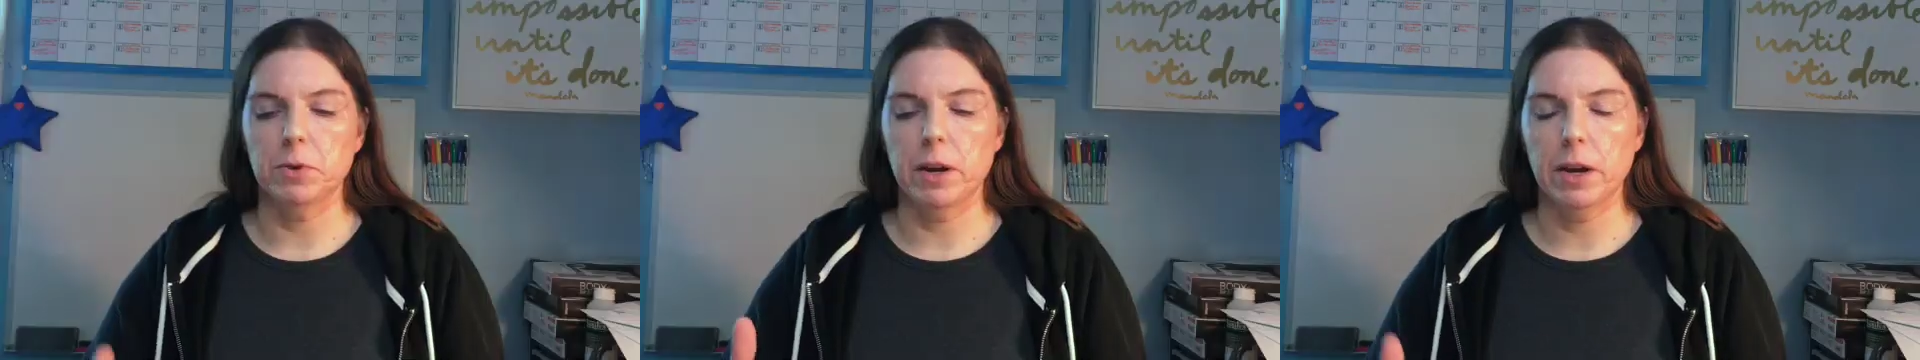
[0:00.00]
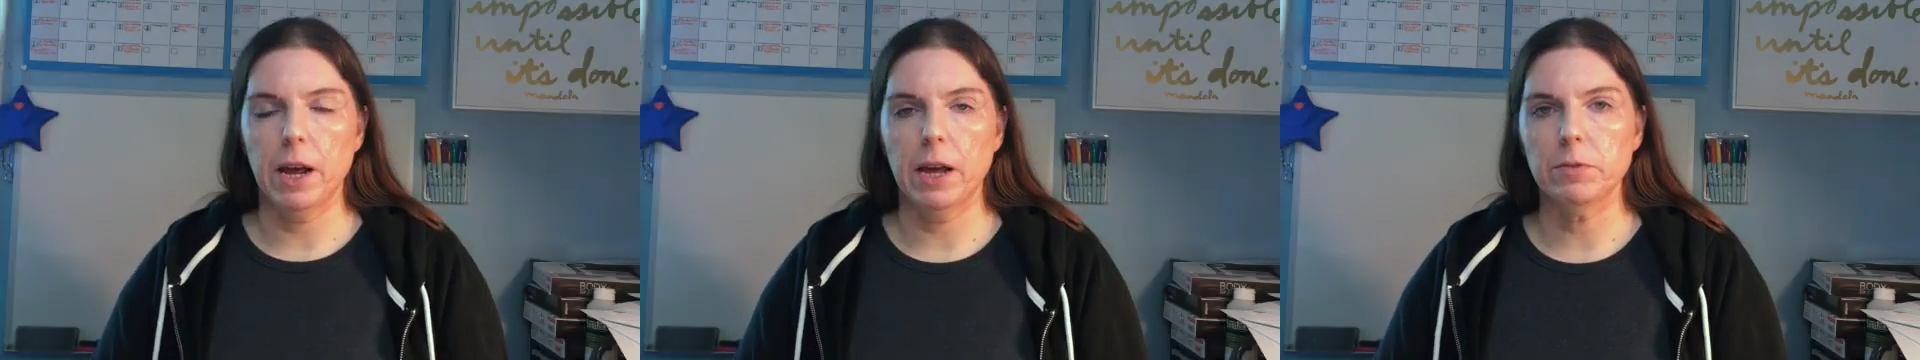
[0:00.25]

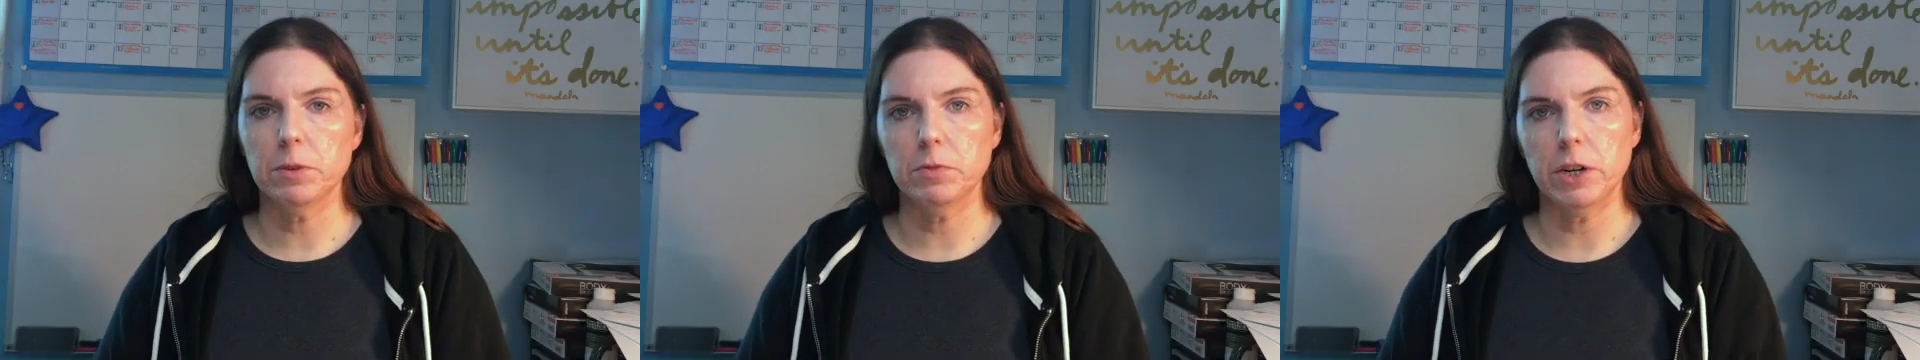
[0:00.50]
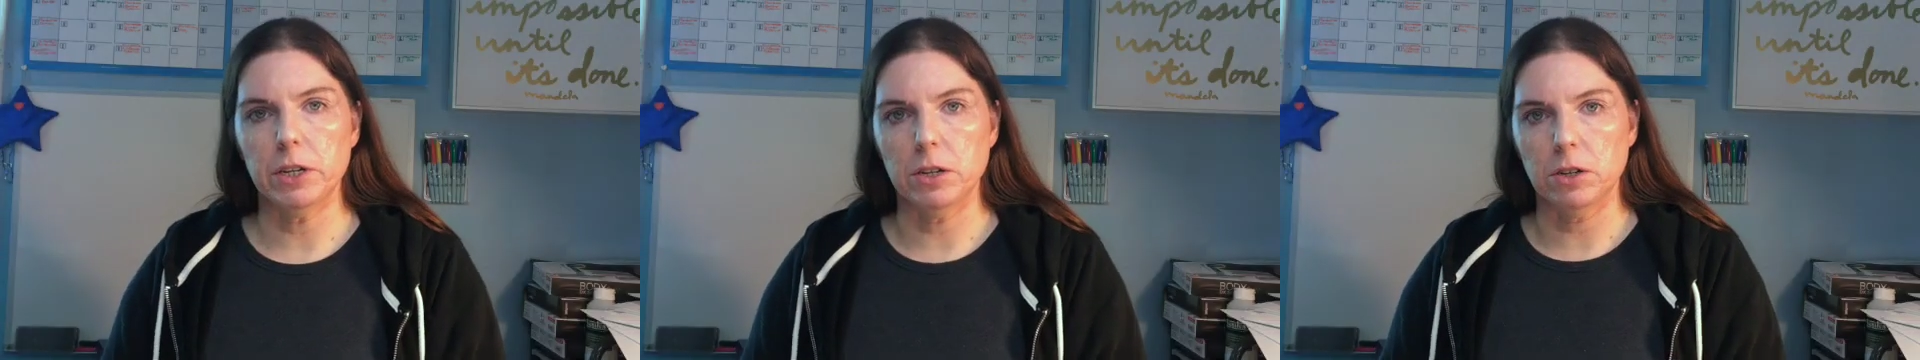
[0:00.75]
and have them
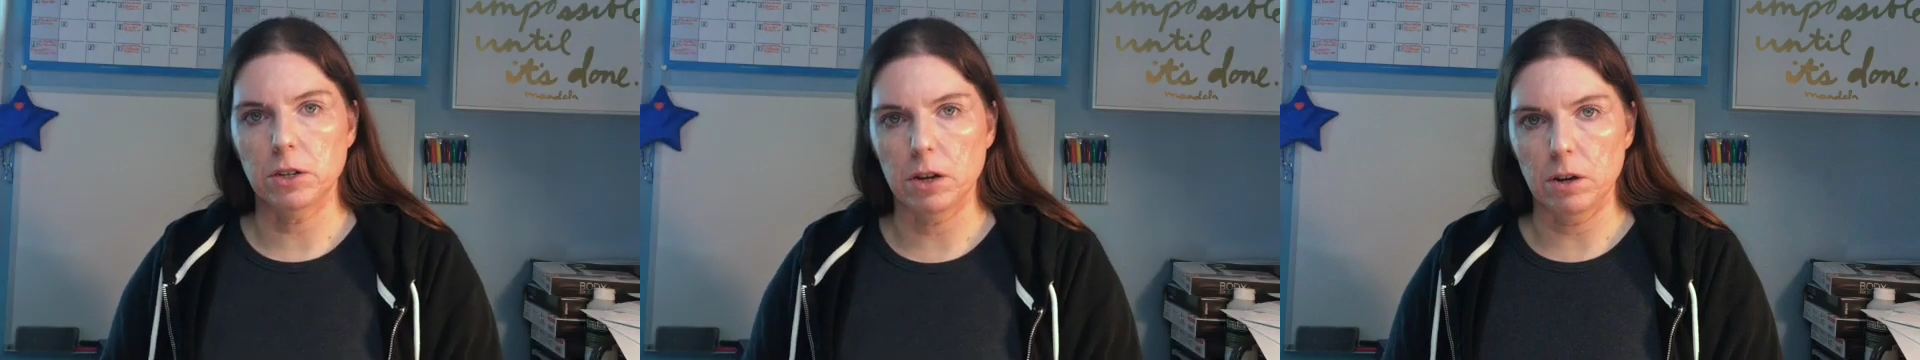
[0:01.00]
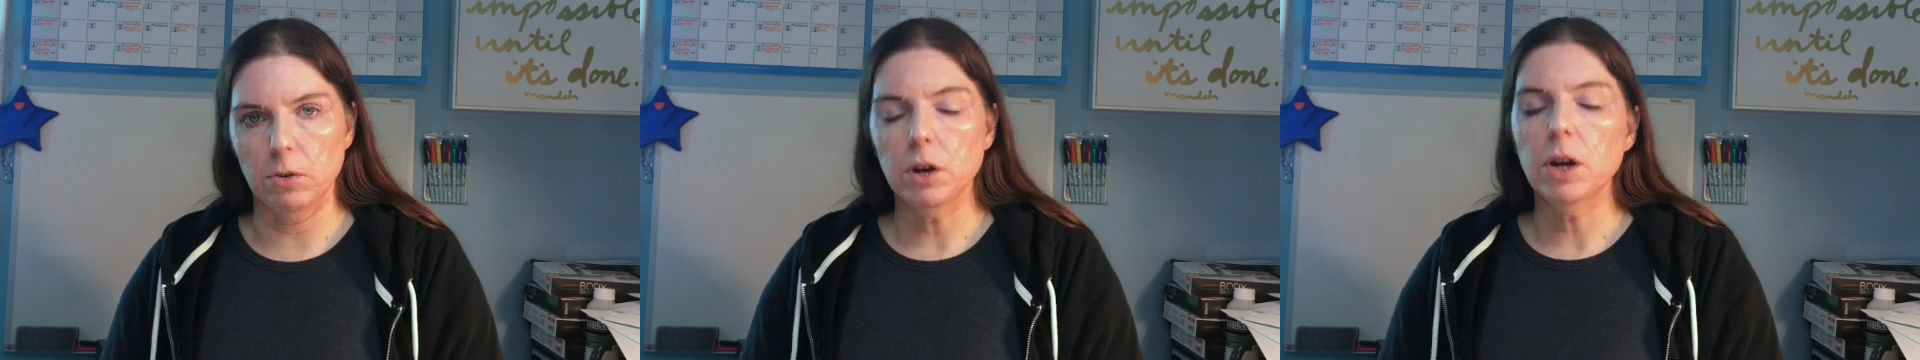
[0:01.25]
ready to
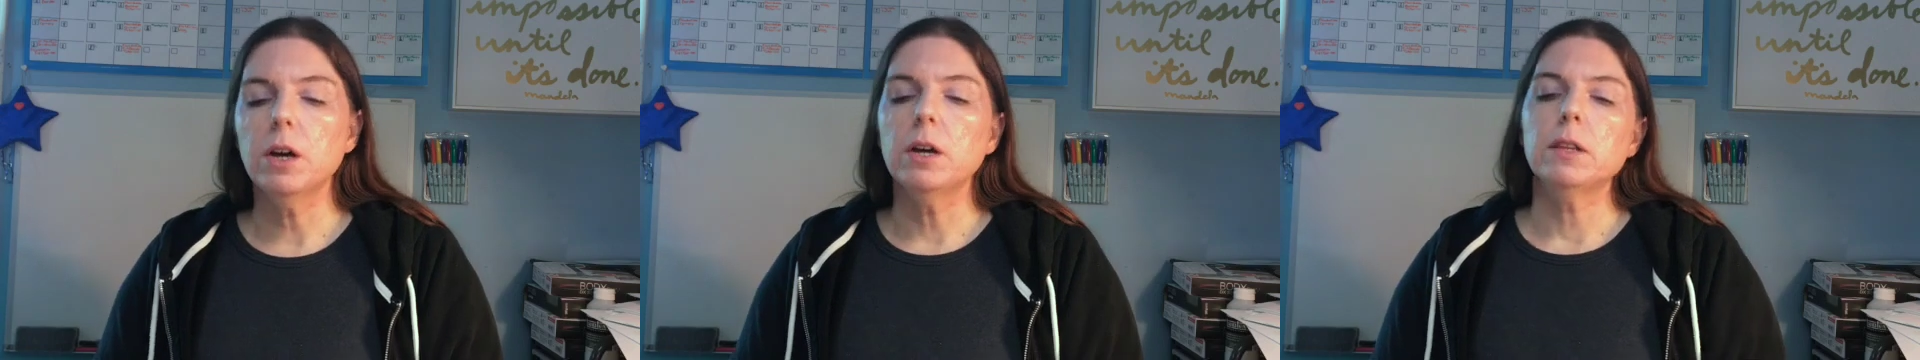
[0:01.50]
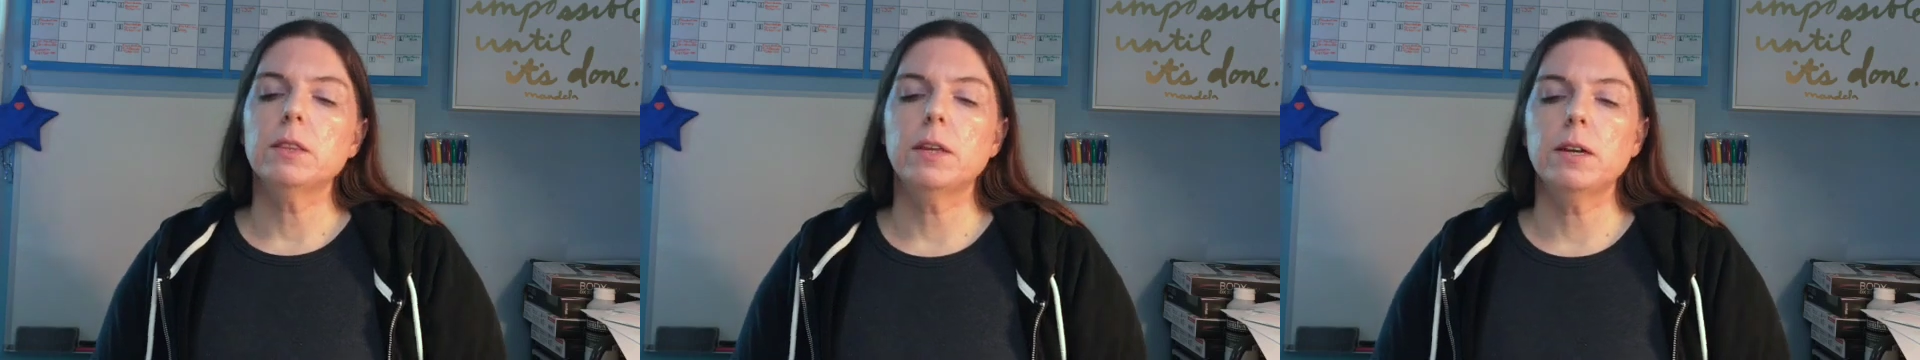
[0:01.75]
go.
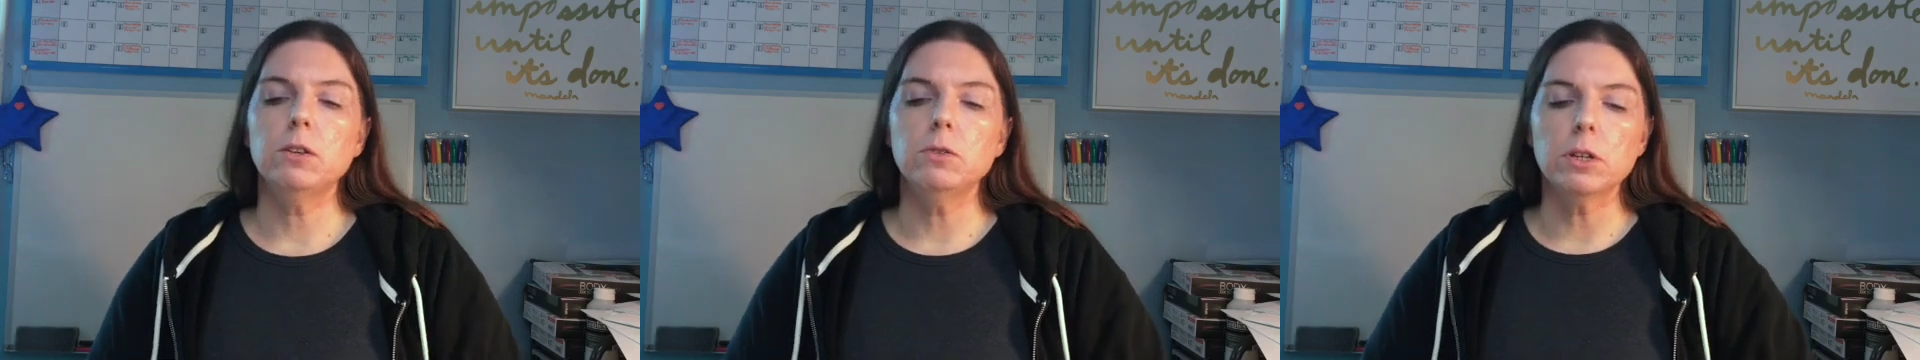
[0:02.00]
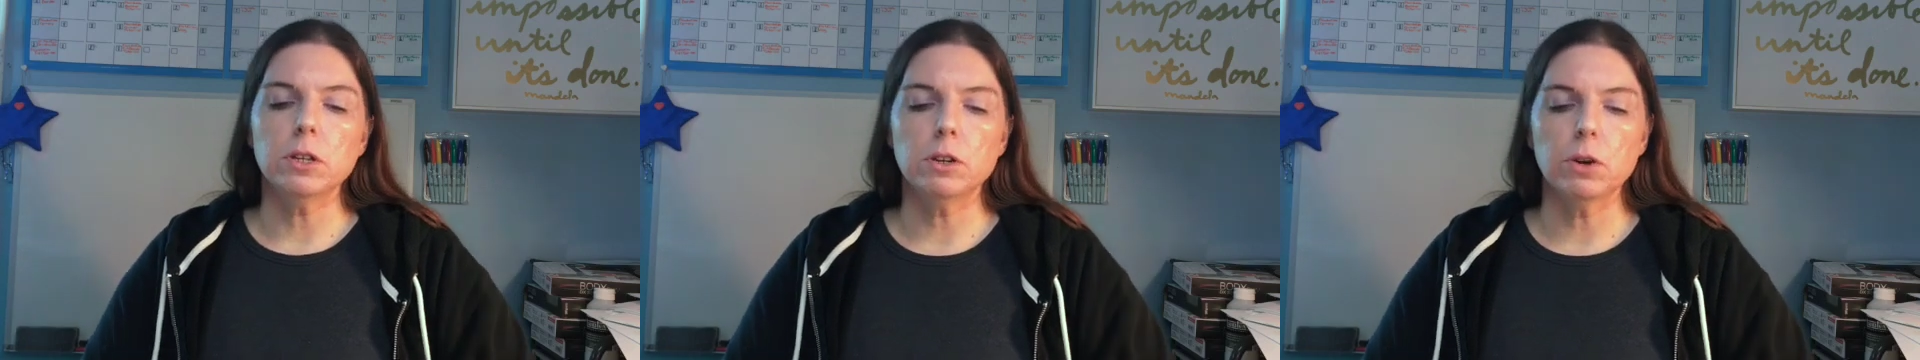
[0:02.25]
Then you
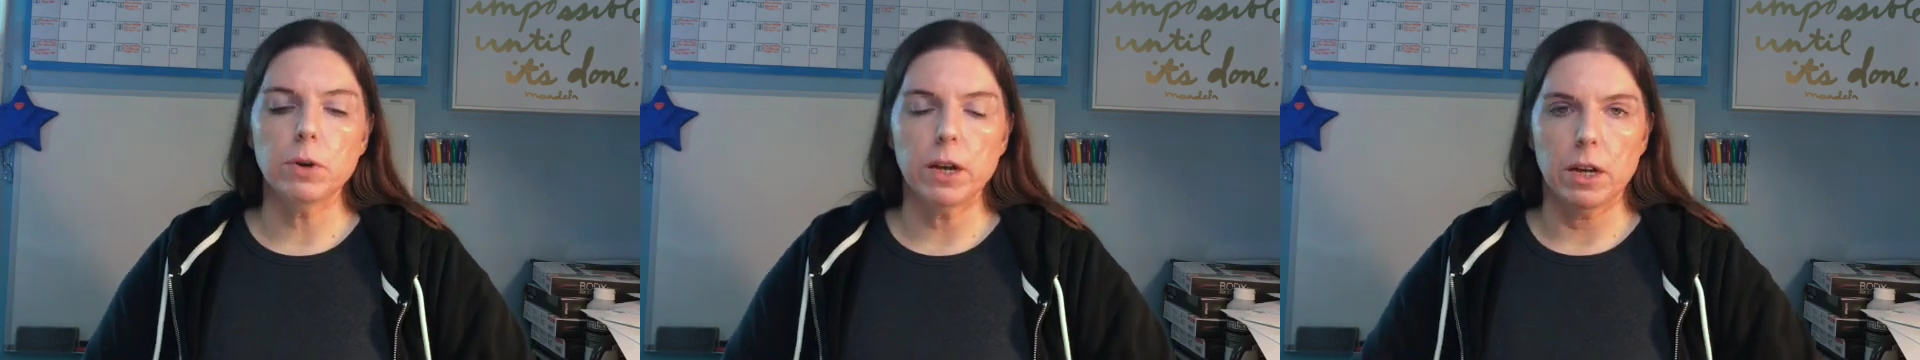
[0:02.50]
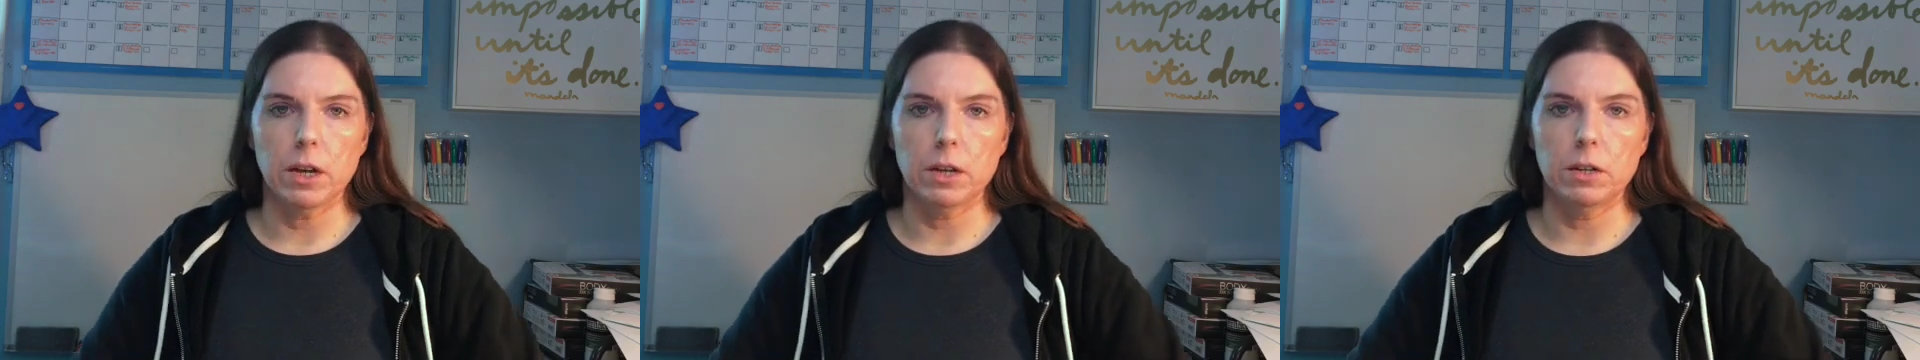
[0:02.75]
can go
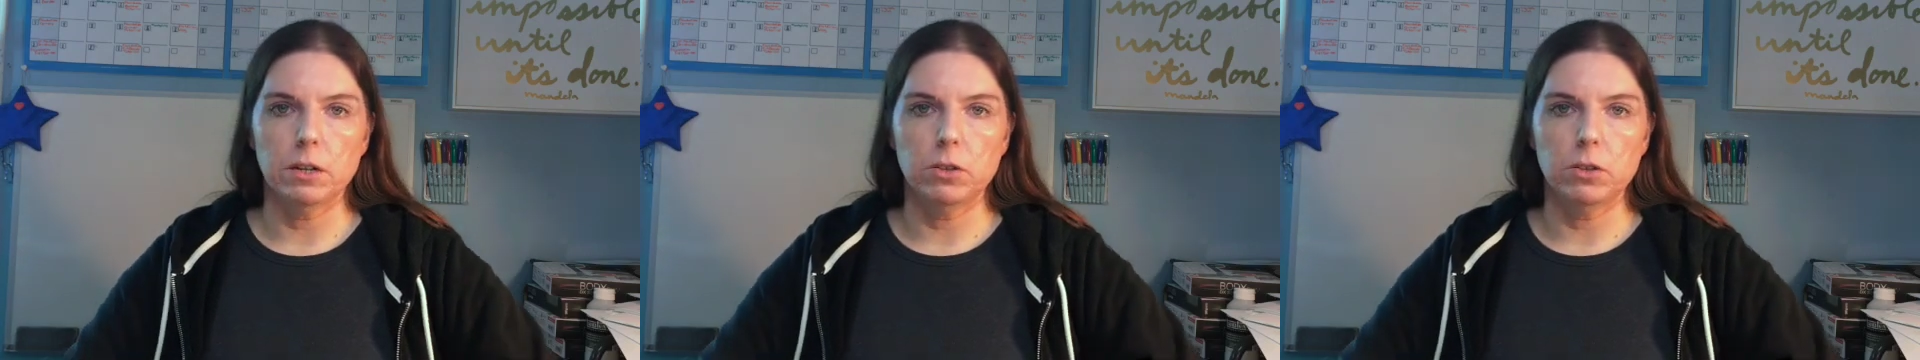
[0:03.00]
ahead,